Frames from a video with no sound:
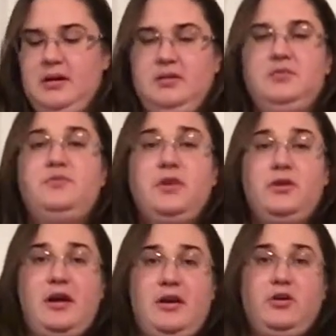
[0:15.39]
is
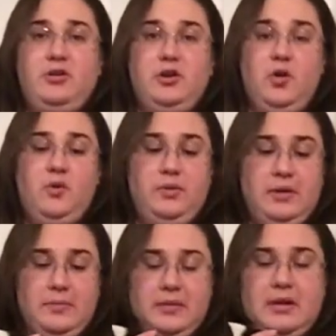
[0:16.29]
figure out how you're gonna hold
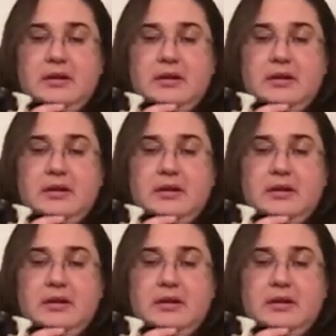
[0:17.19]
them.